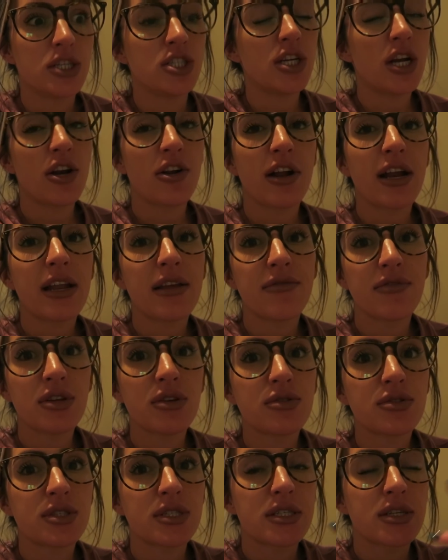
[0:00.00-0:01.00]
and generating
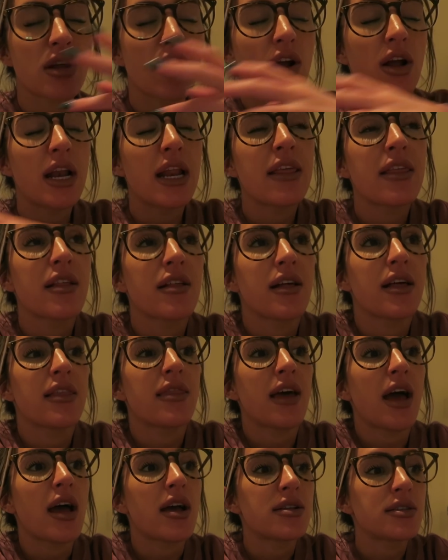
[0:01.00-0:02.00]
views or anything
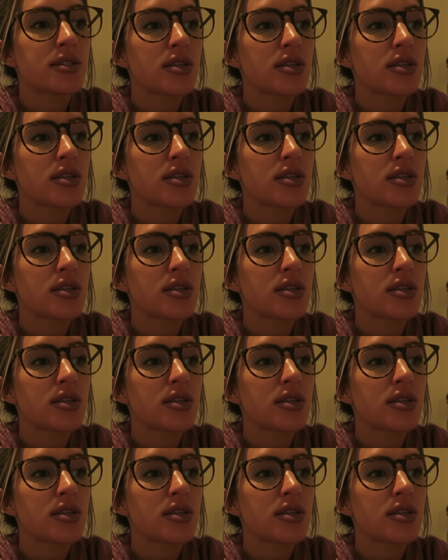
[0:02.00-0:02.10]
like that.